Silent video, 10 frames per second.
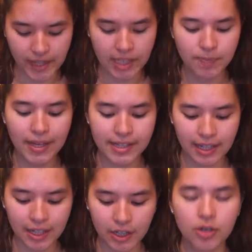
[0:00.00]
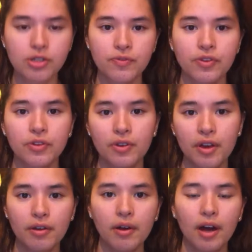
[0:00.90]
This basically goes through
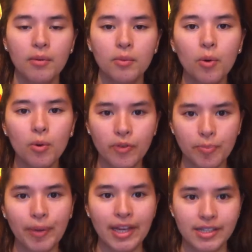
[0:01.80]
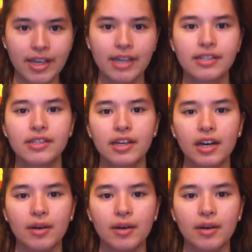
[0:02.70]
all the basics